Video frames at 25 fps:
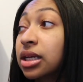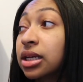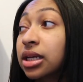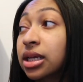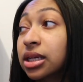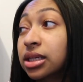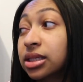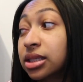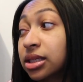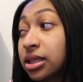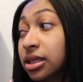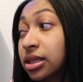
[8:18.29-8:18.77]

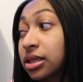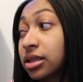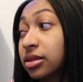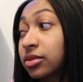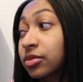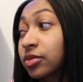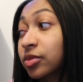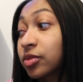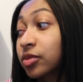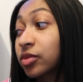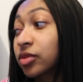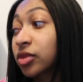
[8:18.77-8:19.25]
That's it.
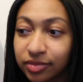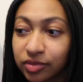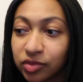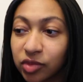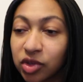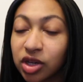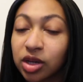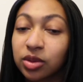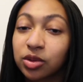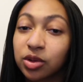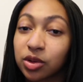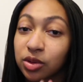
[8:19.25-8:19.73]

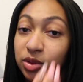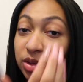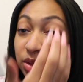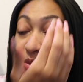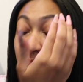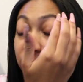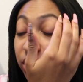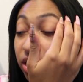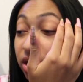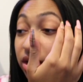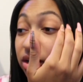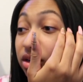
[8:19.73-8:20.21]
But I'm going
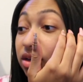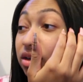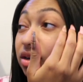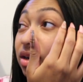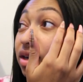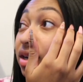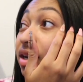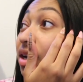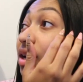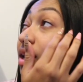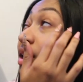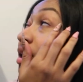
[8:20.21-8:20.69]
to bed,
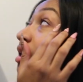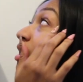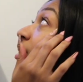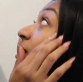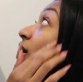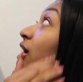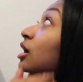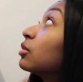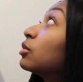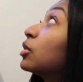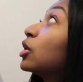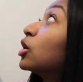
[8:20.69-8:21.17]
y'all. I got
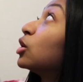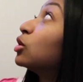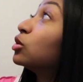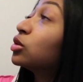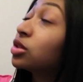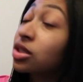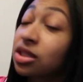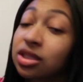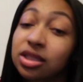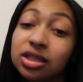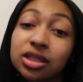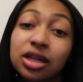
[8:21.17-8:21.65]
my
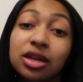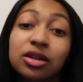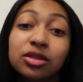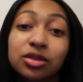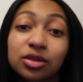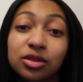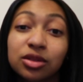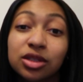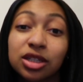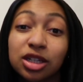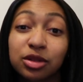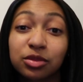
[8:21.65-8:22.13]
ocean
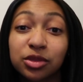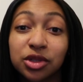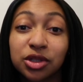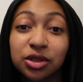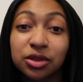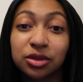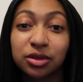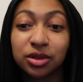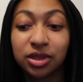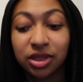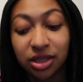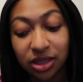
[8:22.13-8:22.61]
sounds on. I'm going to
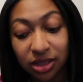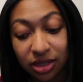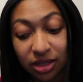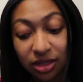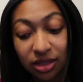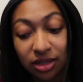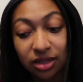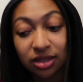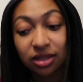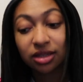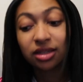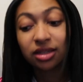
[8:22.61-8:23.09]
show it to y'all.